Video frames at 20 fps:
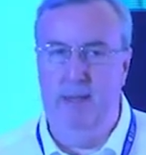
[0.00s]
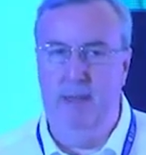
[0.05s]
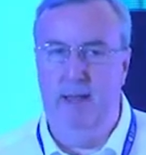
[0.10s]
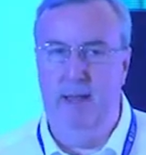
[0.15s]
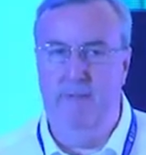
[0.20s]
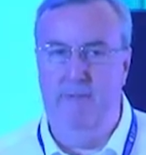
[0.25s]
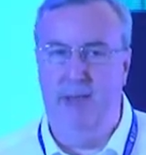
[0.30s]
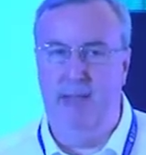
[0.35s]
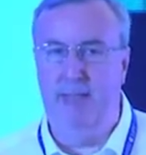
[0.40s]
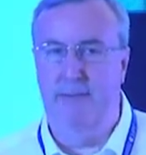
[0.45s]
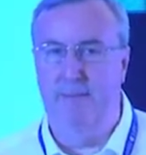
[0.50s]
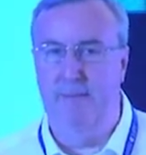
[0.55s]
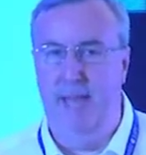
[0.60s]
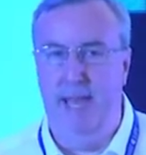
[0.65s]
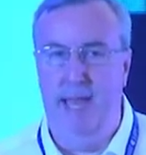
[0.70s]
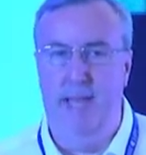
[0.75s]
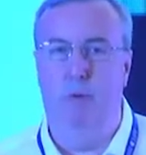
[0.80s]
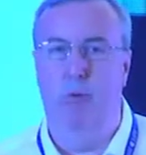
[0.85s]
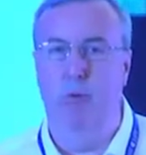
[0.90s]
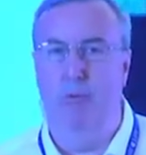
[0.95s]
effectively
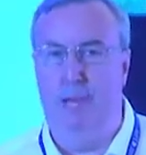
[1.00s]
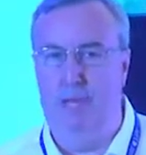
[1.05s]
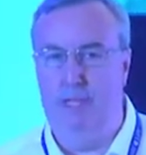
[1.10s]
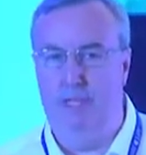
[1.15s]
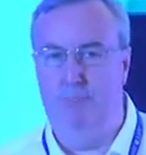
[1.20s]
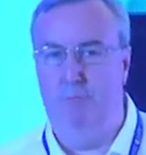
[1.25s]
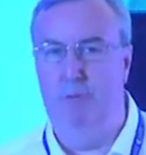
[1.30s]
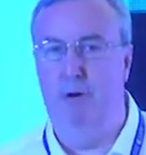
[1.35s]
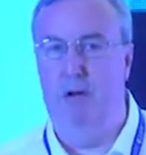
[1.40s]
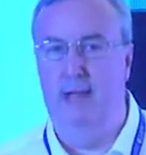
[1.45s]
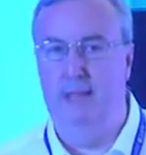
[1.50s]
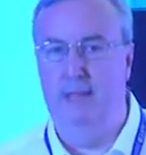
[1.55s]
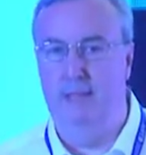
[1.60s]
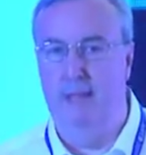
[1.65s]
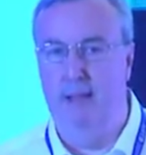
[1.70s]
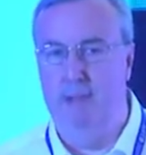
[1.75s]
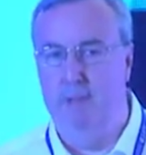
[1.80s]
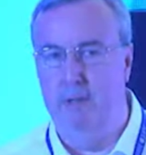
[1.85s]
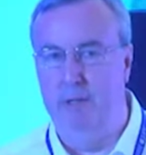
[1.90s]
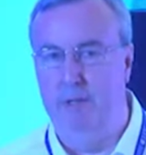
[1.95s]
equalize price
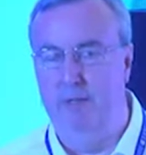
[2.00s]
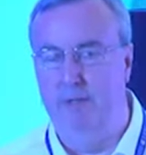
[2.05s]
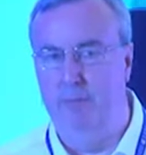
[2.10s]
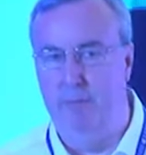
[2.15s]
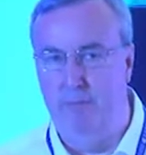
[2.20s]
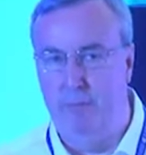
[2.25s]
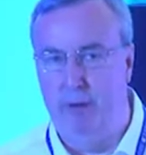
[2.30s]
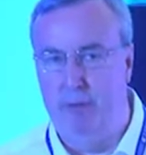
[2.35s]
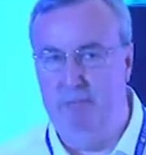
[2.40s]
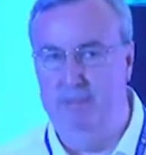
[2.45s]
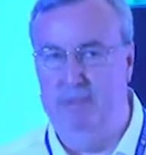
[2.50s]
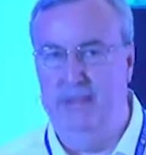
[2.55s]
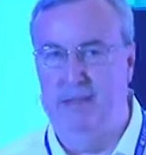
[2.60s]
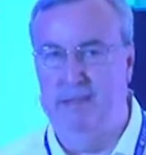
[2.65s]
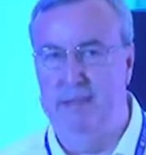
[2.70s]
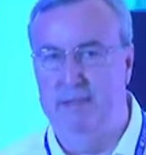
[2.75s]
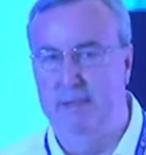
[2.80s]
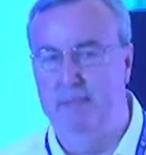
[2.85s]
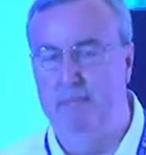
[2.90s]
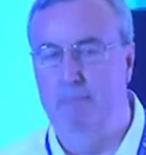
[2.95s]
levels of a
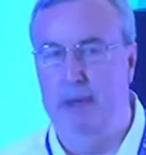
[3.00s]
representative